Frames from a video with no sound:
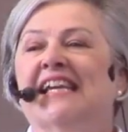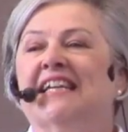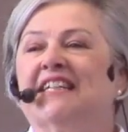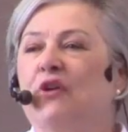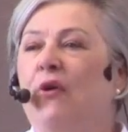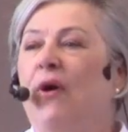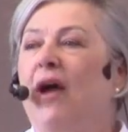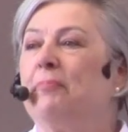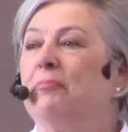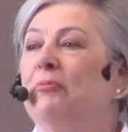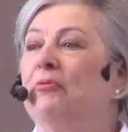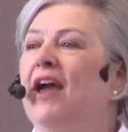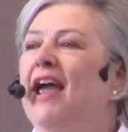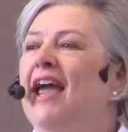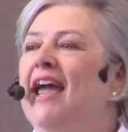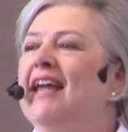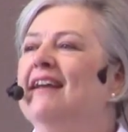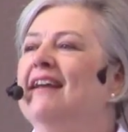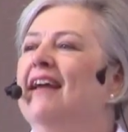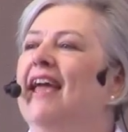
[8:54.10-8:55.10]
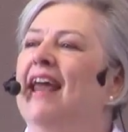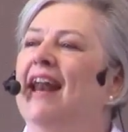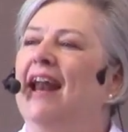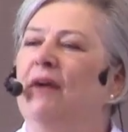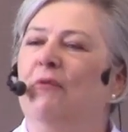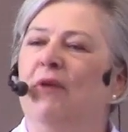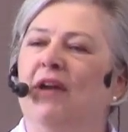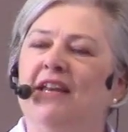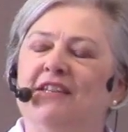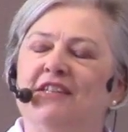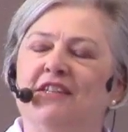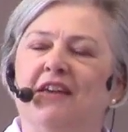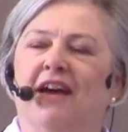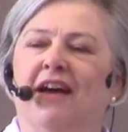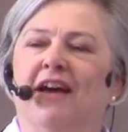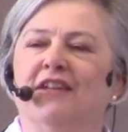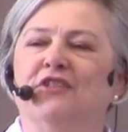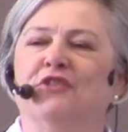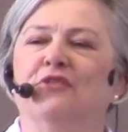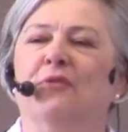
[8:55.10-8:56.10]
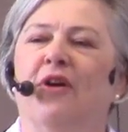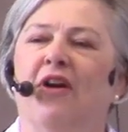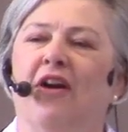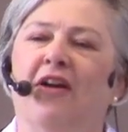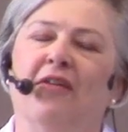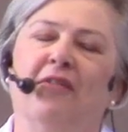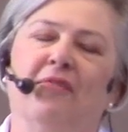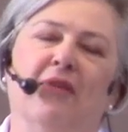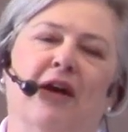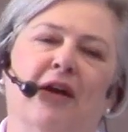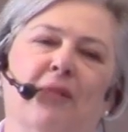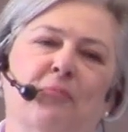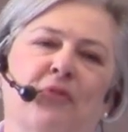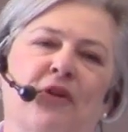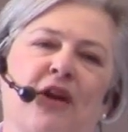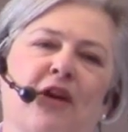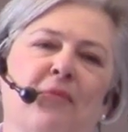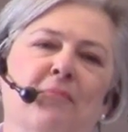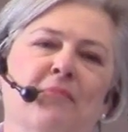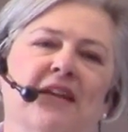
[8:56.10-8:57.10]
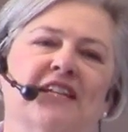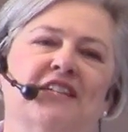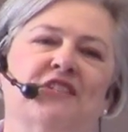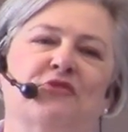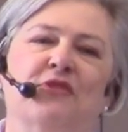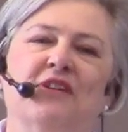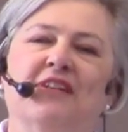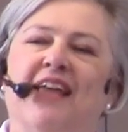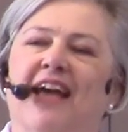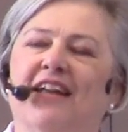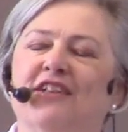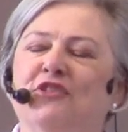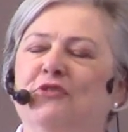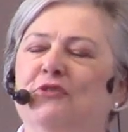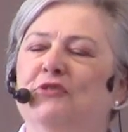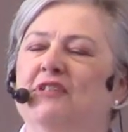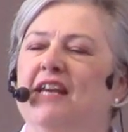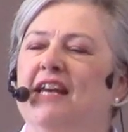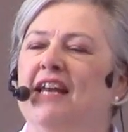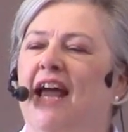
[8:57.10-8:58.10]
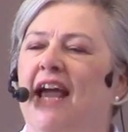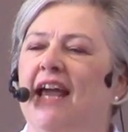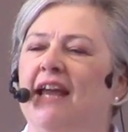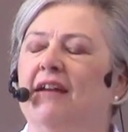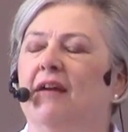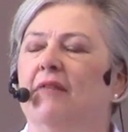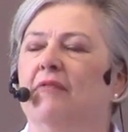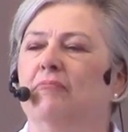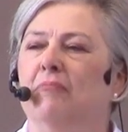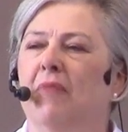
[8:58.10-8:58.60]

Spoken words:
So I prayed and I went to our prayer ministry that Tuesday night.